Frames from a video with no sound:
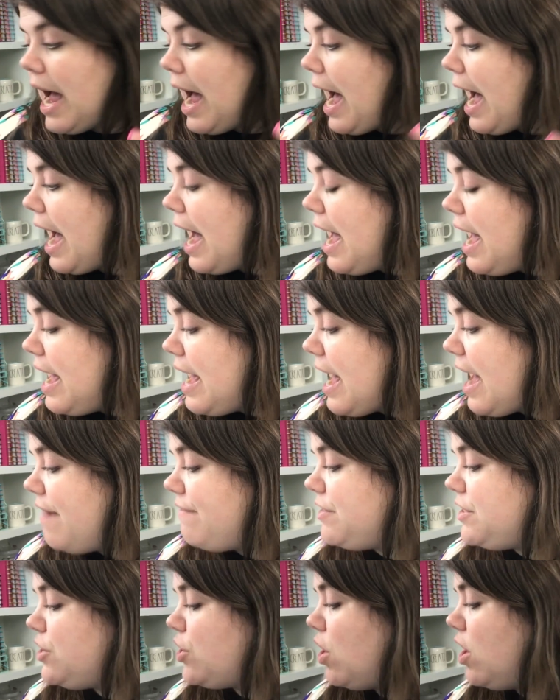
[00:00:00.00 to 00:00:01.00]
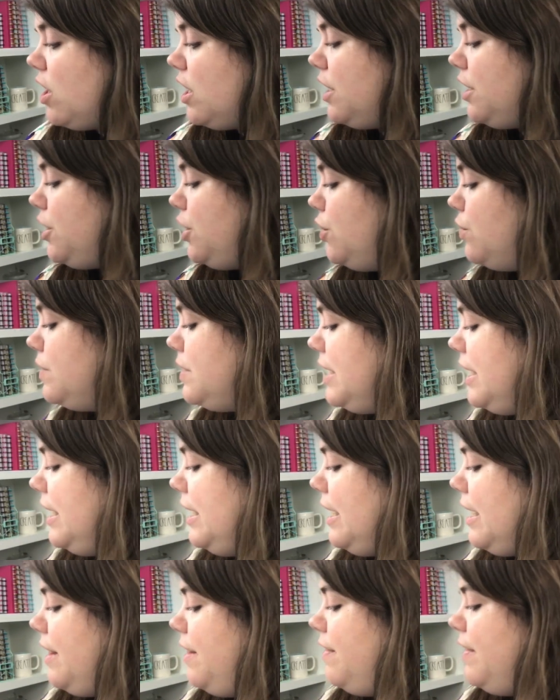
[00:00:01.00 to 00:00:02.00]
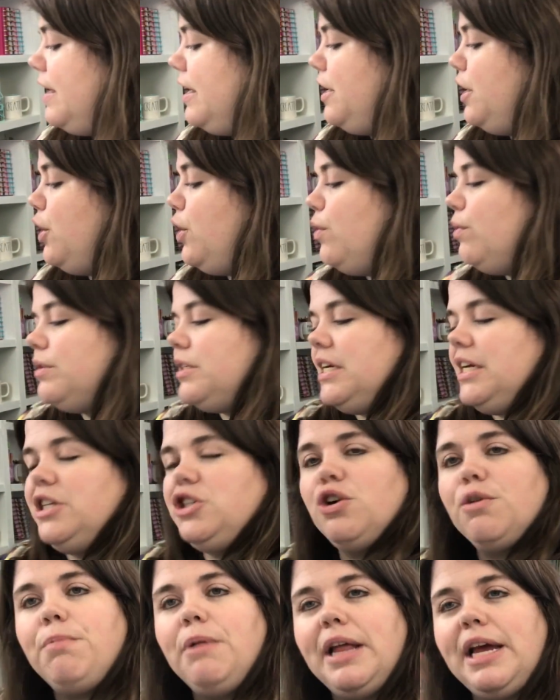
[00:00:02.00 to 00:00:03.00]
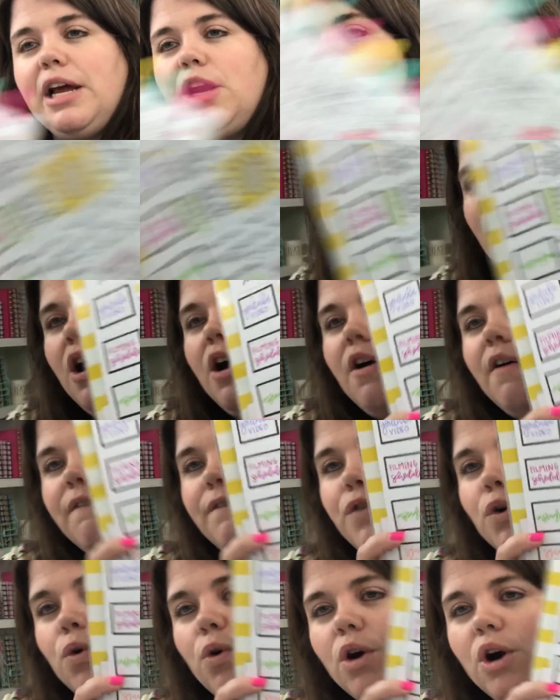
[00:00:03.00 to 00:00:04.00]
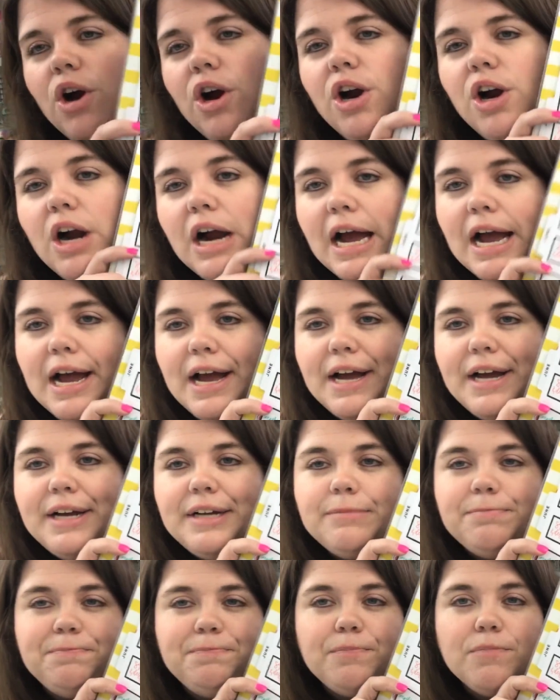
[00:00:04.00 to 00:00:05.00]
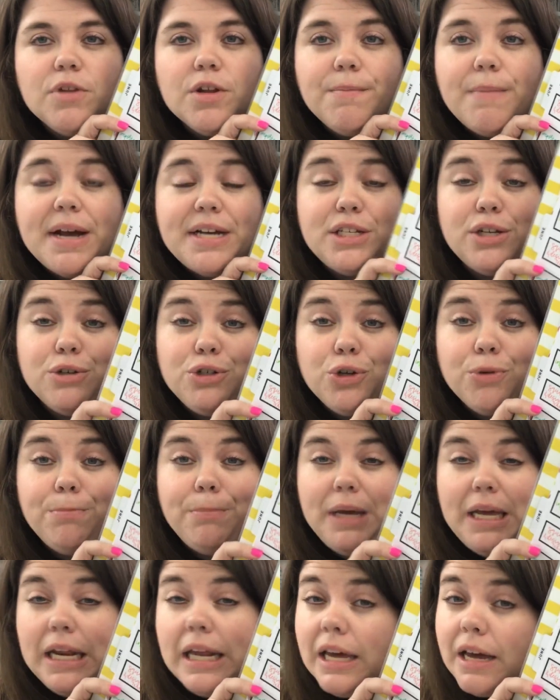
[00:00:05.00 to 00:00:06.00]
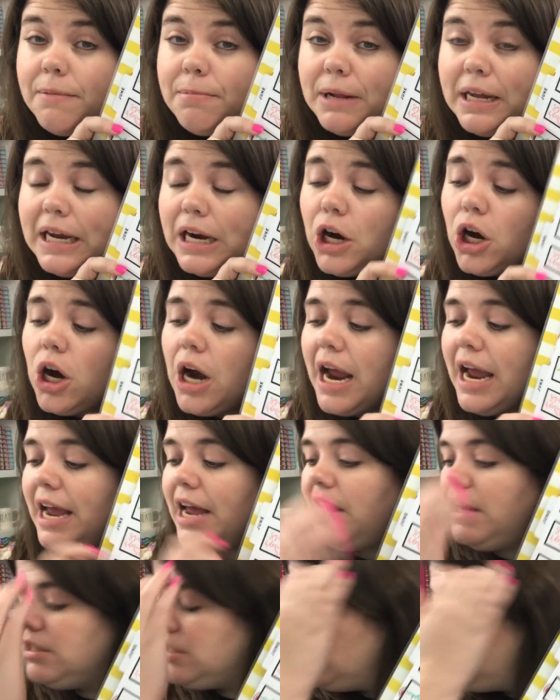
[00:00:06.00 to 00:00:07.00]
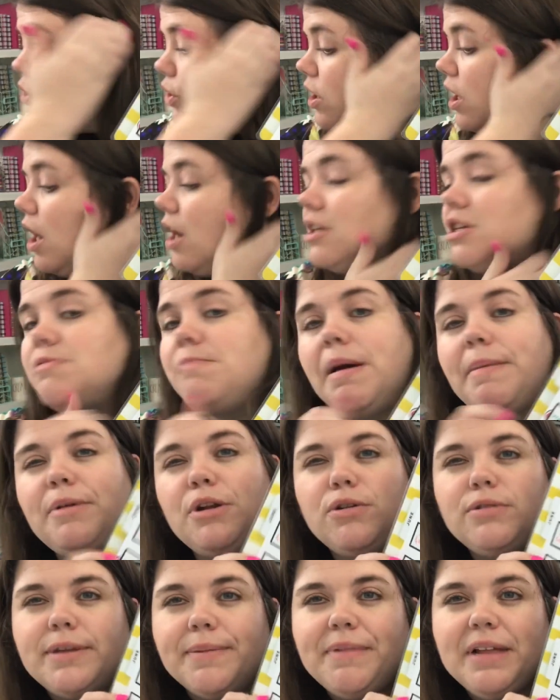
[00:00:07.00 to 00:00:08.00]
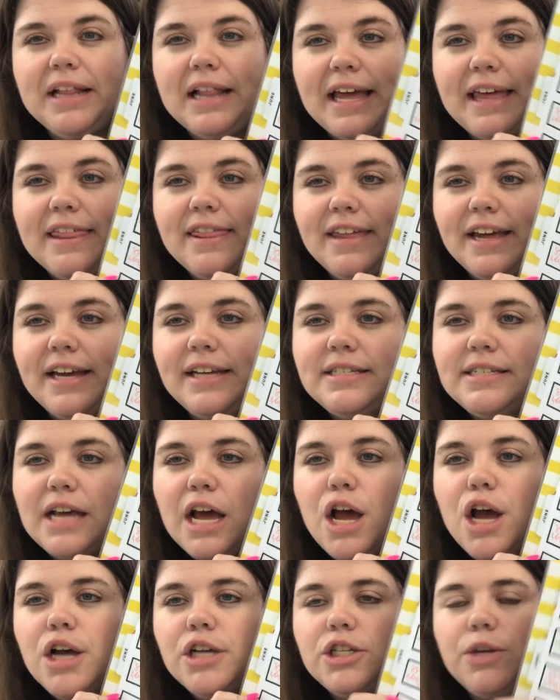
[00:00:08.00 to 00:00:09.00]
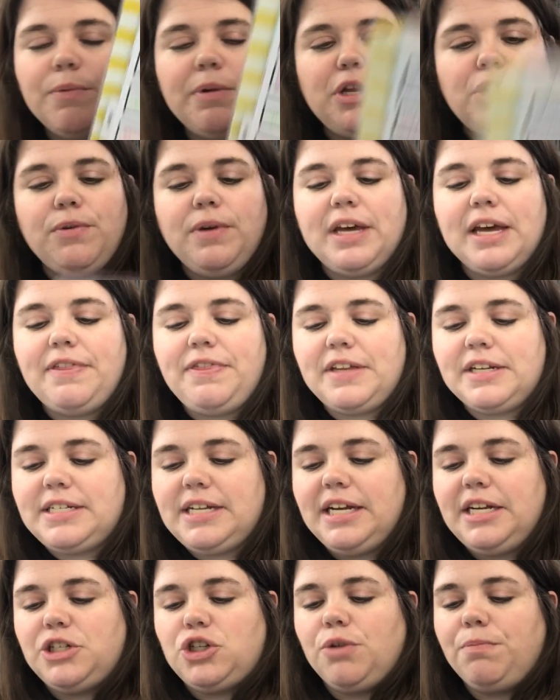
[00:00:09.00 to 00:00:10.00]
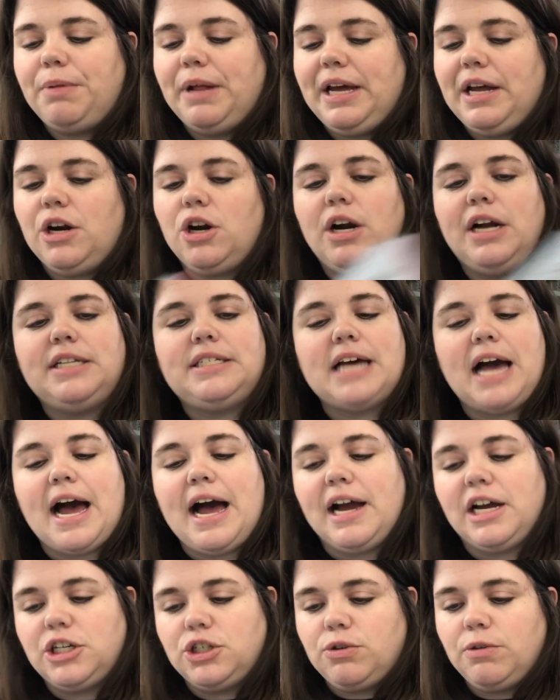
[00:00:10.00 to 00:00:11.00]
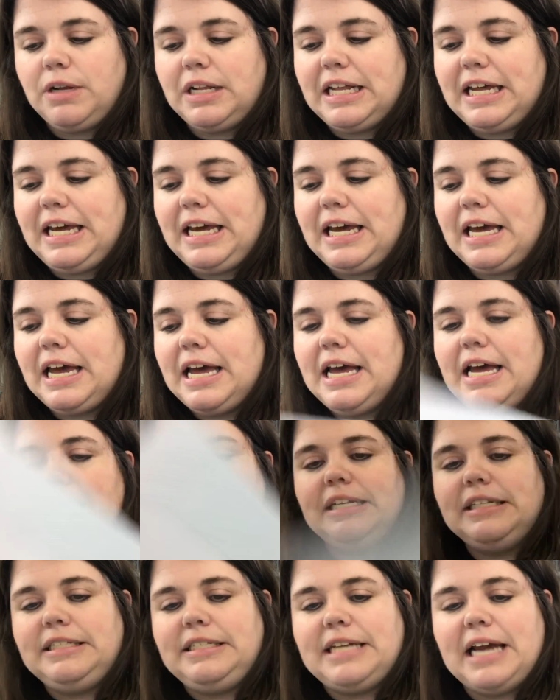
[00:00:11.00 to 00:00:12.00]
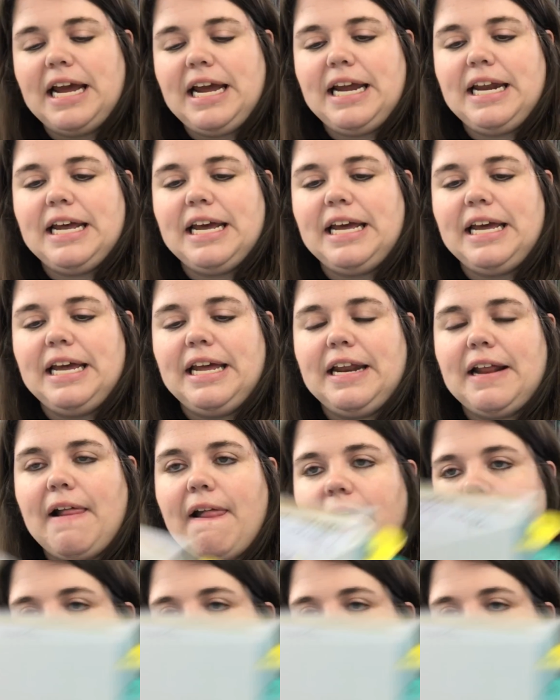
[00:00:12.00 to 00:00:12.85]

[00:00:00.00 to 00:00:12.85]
I have started using the new teacher planner for my social media planner, and so you could also maybe do something like this. So when you get the teacher planner, it's actually dated